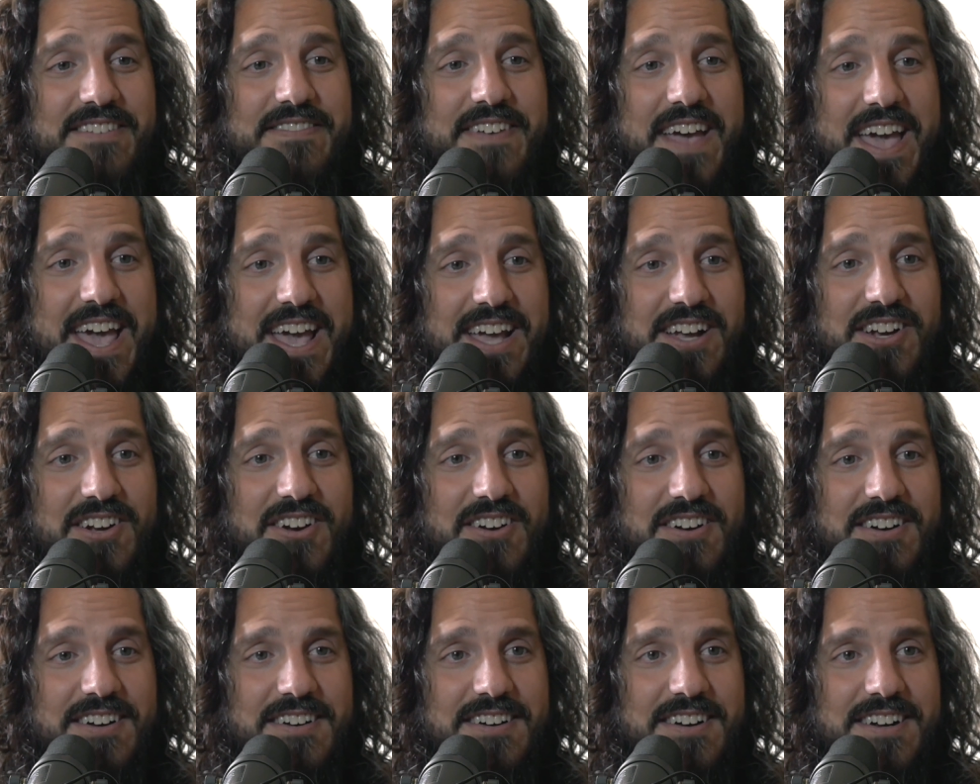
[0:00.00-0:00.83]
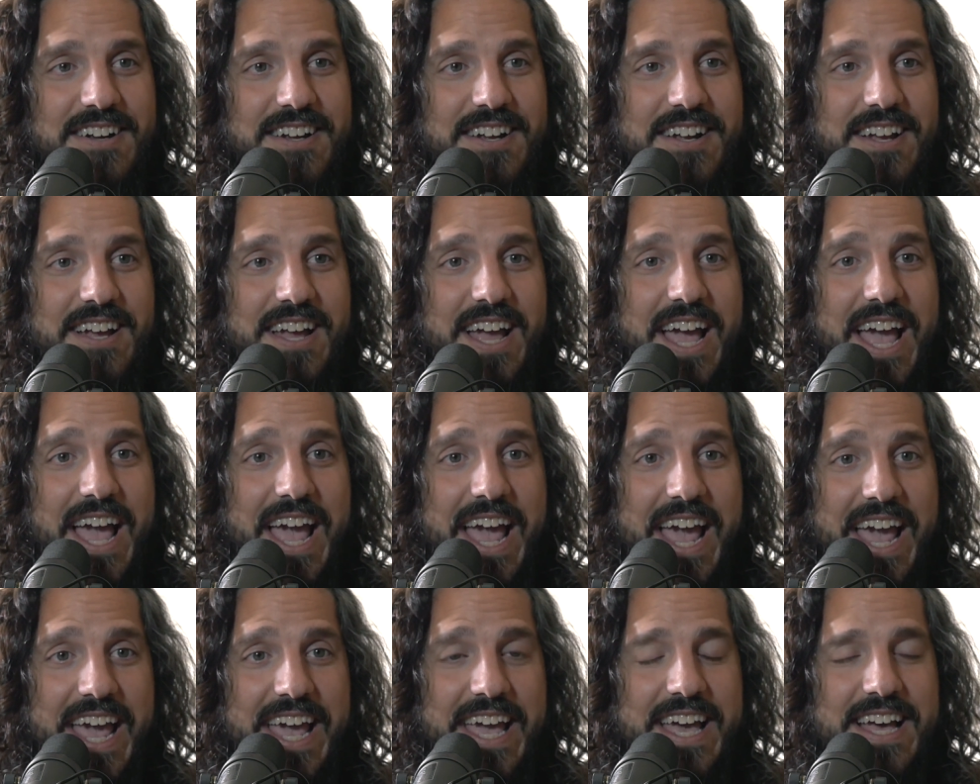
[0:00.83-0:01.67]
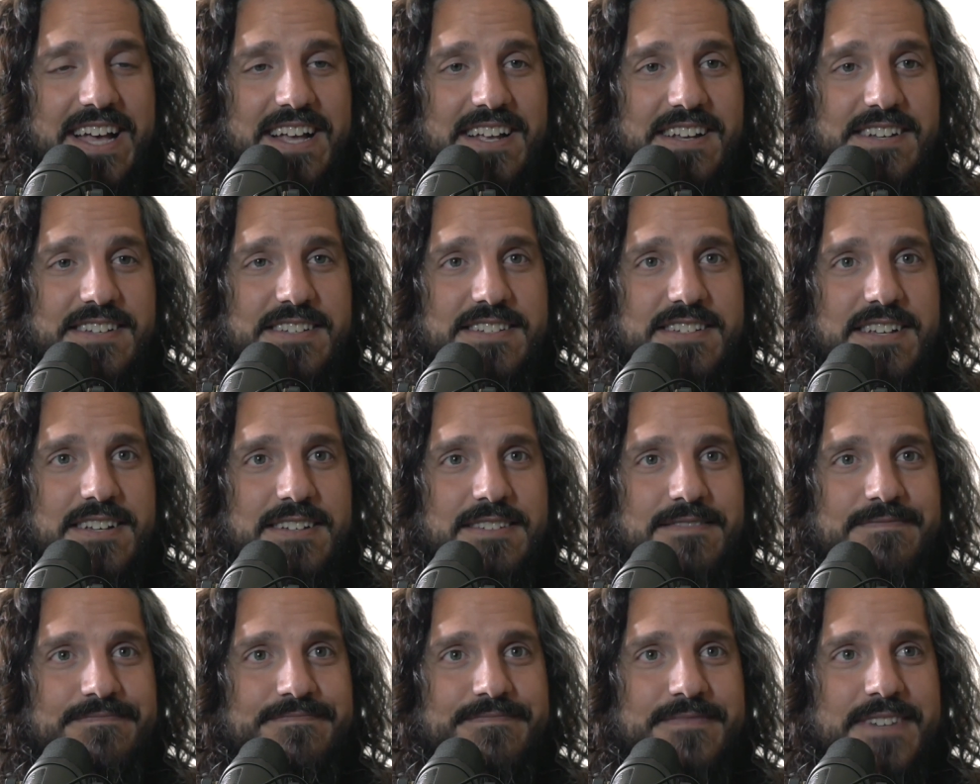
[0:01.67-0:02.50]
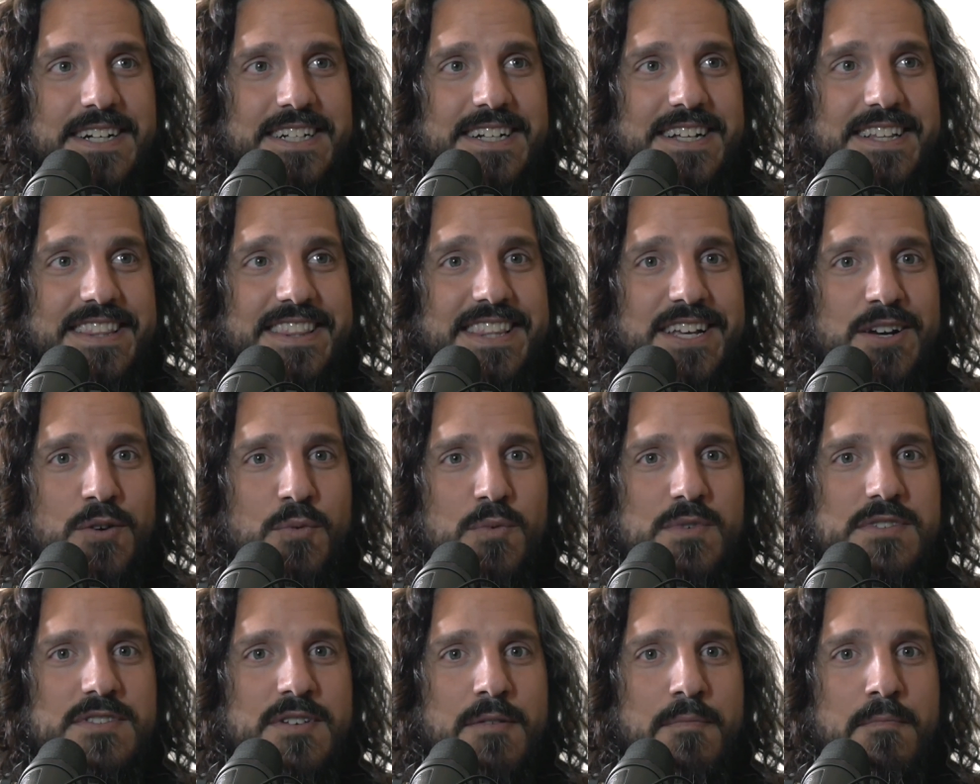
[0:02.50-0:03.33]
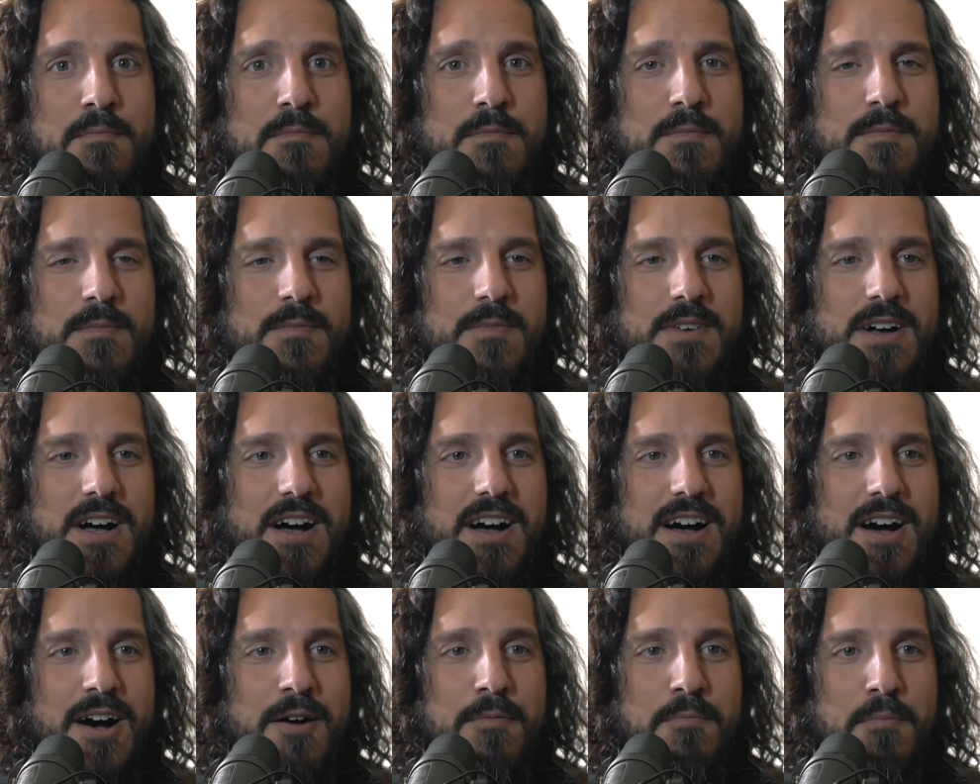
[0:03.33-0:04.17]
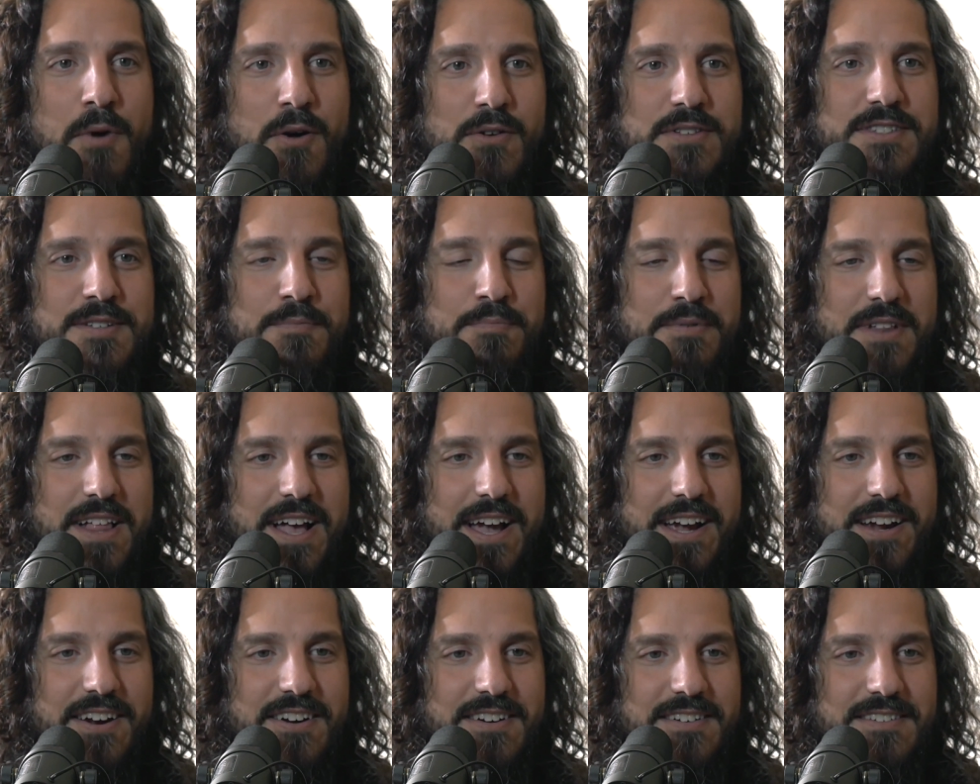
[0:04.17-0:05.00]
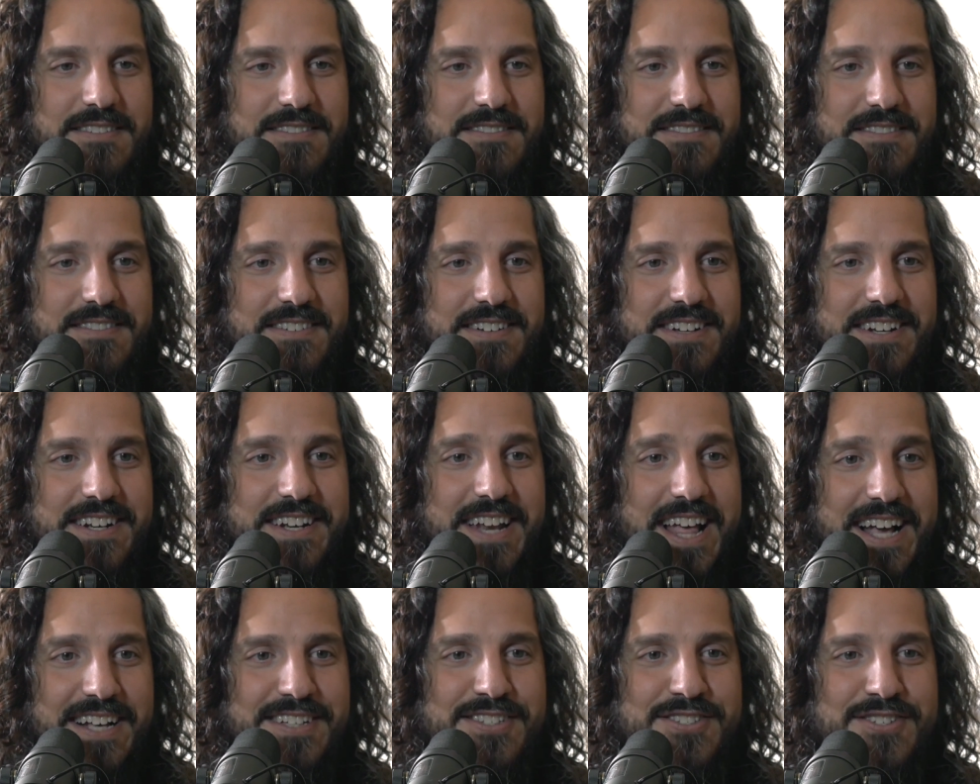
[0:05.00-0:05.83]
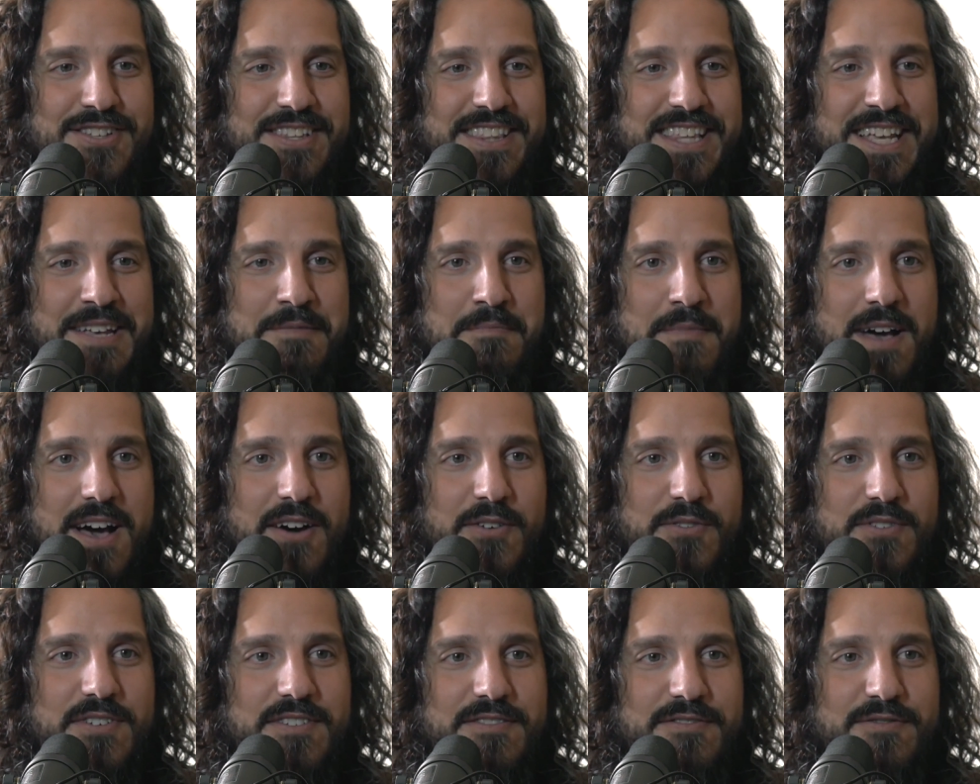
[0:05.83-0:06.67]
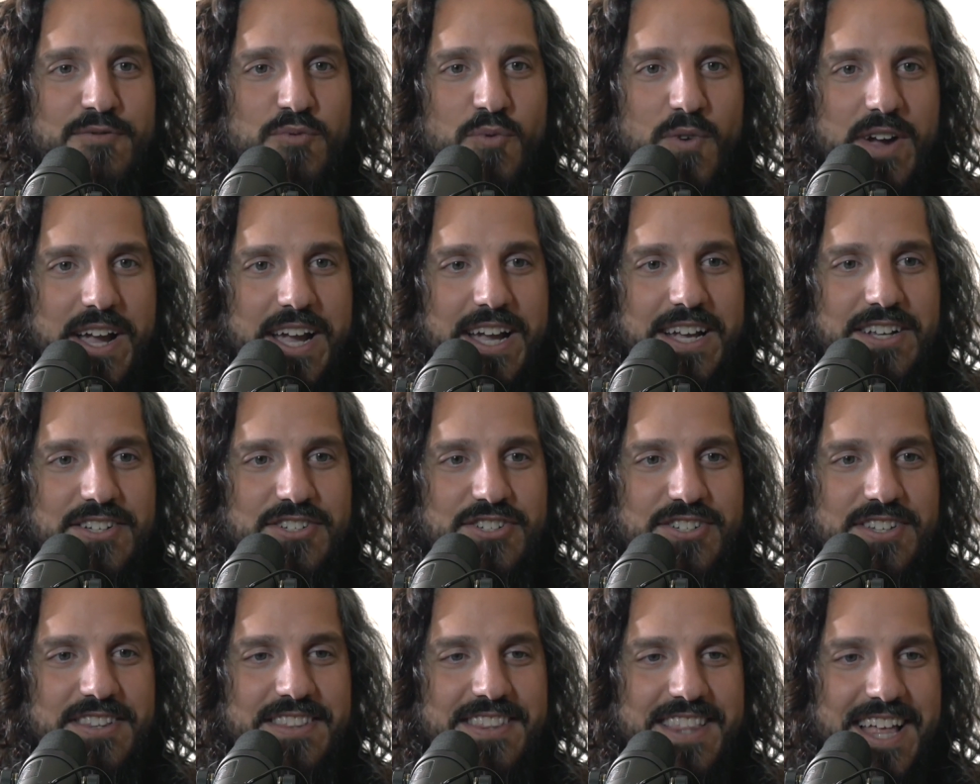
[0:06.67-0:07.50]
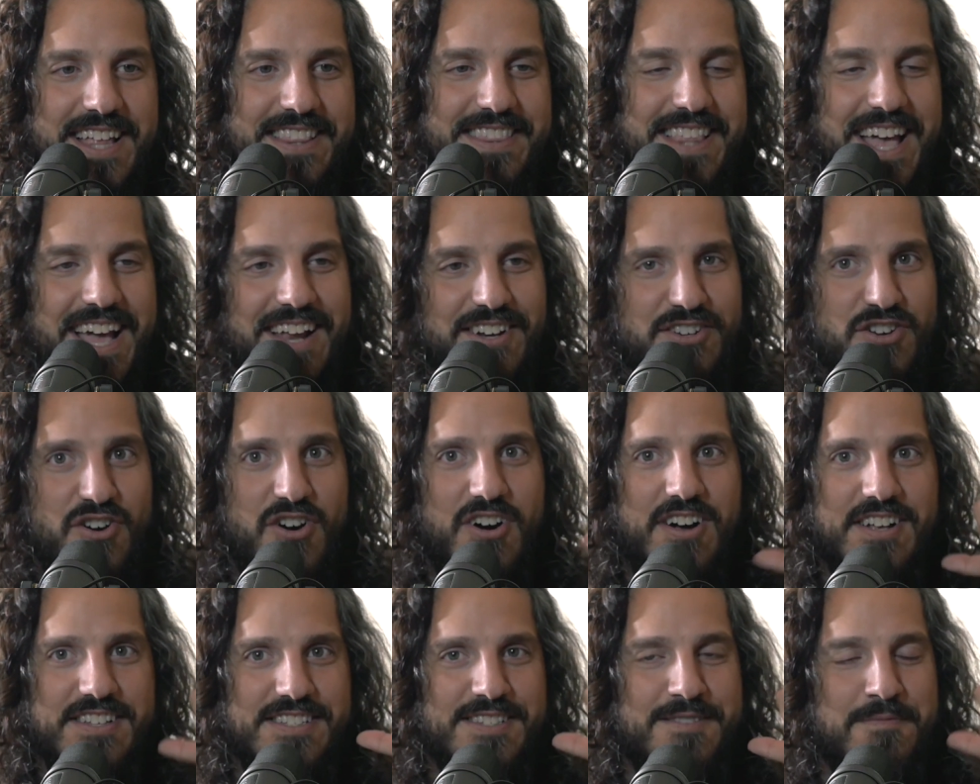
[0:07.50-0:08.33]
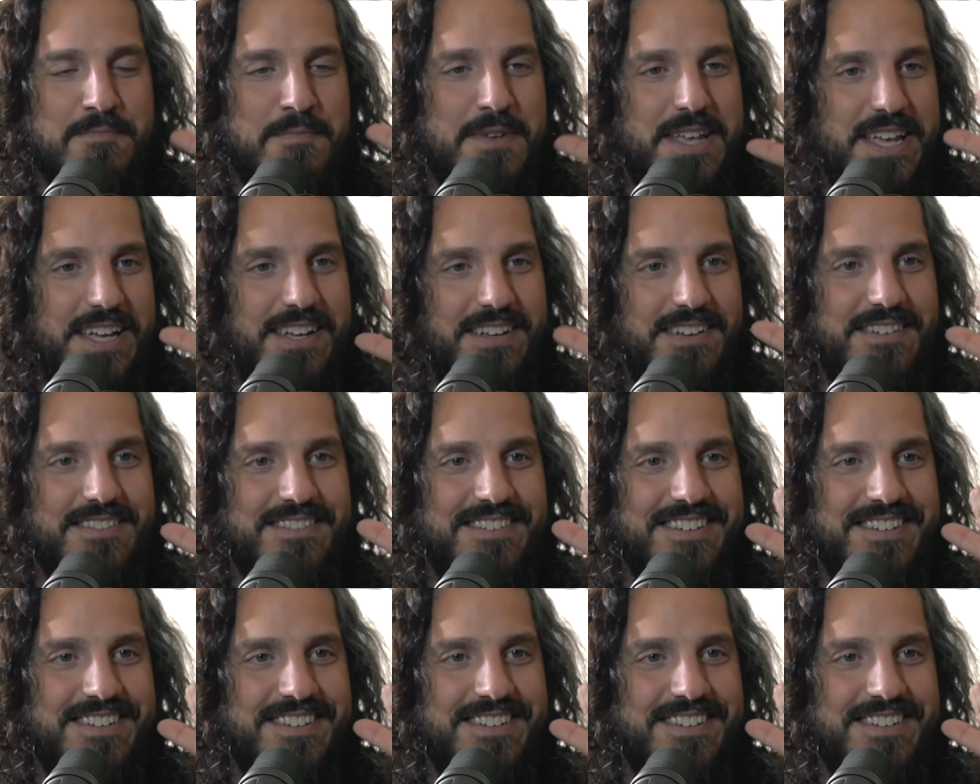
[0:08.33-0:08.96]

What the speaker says: of anger. And there was a multiplier next to the amount of rage that caused me.